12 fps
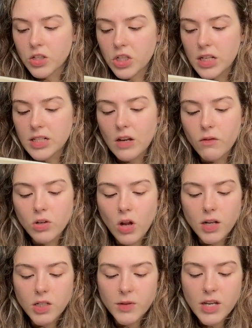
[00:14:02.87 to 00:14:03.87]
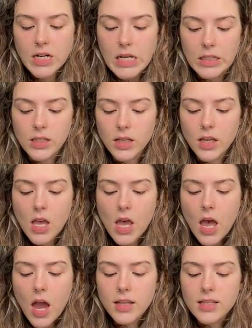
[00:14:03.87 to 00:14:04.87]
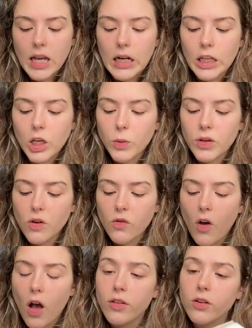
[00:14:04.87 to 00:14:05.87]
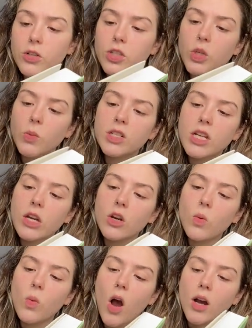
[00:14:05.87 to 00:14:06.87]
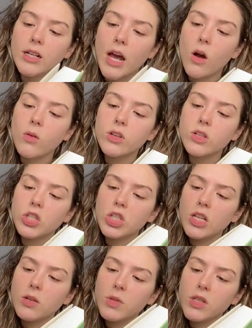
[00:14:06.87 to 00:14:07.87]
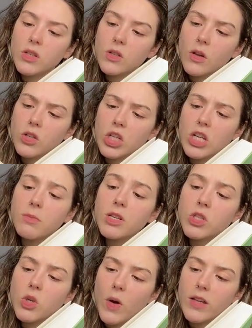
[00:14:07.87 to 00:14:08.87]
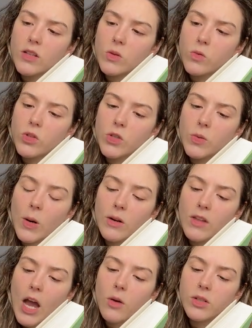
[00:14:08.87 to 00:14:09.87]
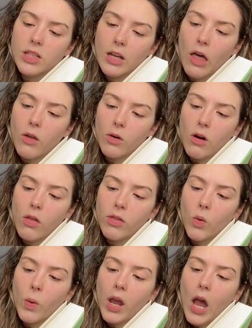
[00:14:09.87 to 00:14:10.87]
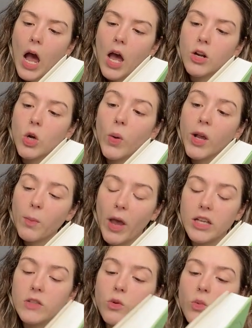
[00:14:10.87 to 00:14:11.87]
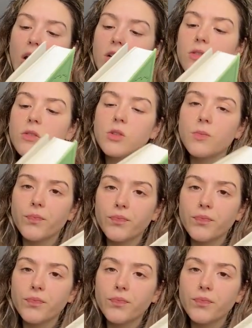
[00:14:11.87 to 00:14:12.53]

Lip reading: she endeavoured not to be uneasy, and settling it with her father, she would take her walk now, that she and Mr. Weston were soon out of the house together and on their way at a quick pace for Randall's.